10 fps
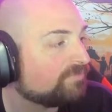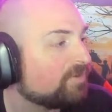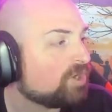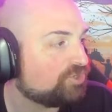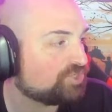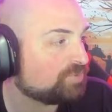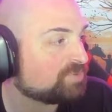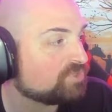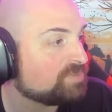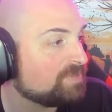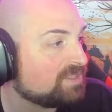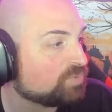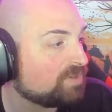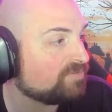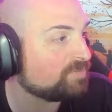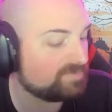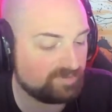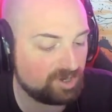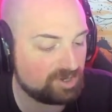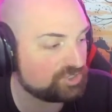The Verge. It was supposed to be this one from The
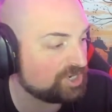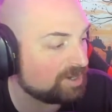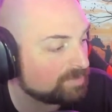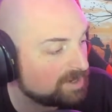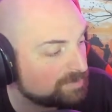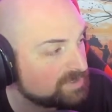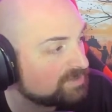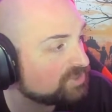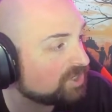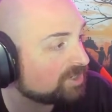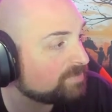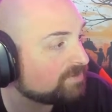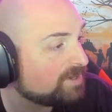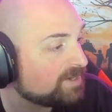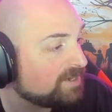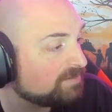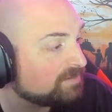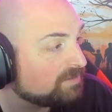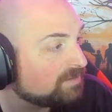Verge. Here, I'm going to update the document right now.